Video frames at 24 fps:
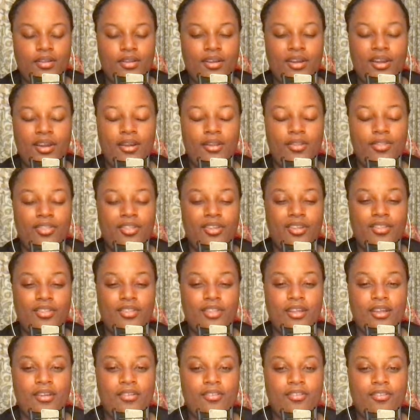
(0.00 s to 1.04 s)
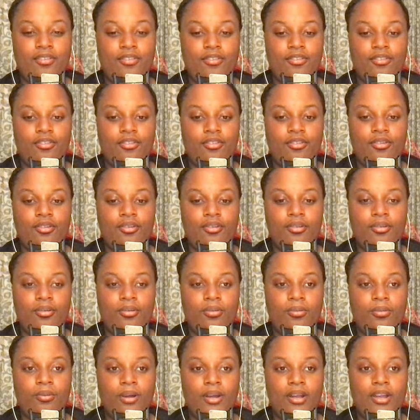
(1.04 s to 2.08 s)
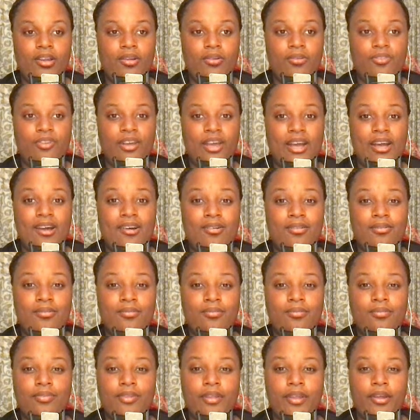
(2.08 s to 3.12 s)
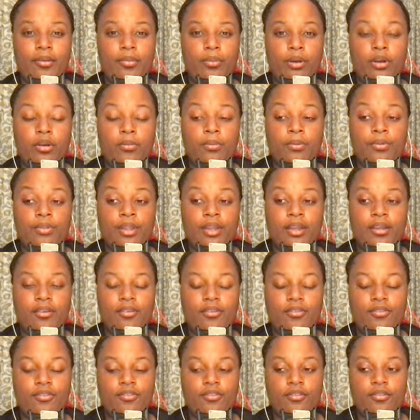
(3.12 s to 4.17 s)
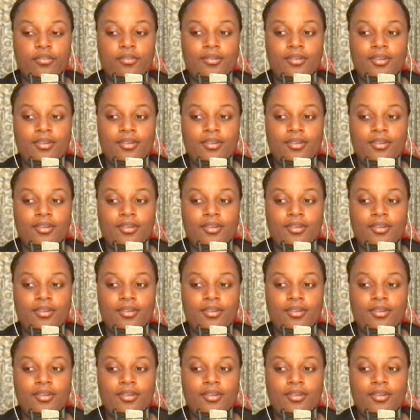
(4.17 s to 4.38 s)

Anything that's weighing you down, that you want to release,